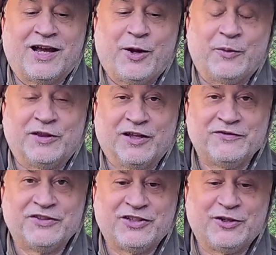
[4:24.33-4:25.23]
I would
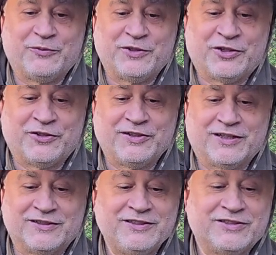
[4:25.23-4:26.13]
love to see it returned
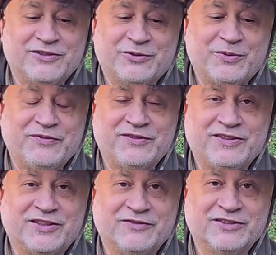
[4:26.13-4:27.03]
at least in
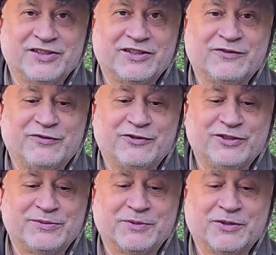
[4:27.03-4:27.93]
357 Sig and
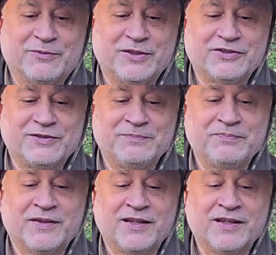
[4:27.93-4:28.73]
40 Smith & Wesson,